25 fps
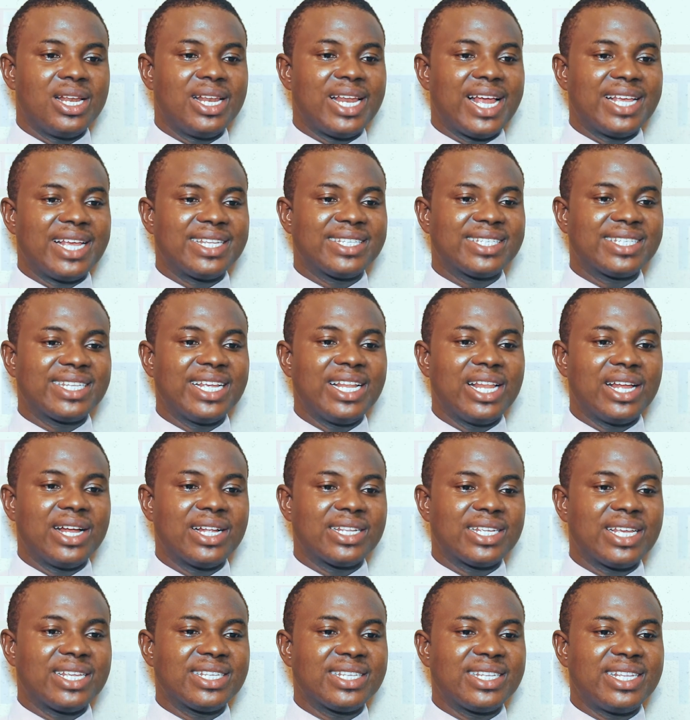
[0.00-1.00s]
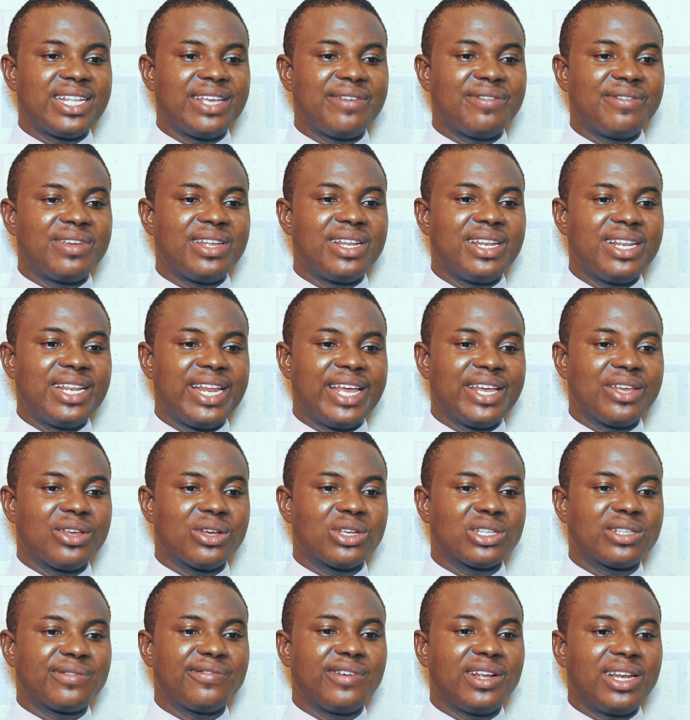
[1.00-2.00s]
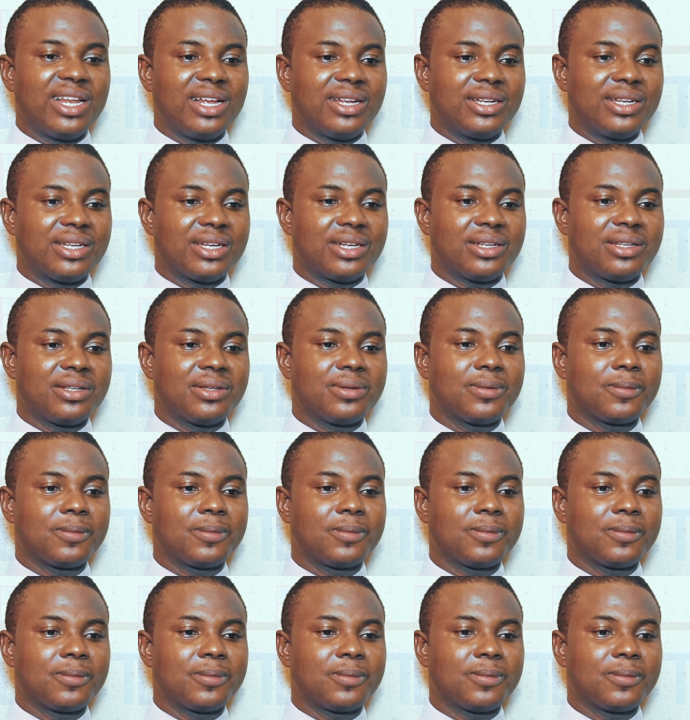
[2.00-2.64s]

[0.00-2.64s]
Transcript: Lancelot is leaving Lagos for London.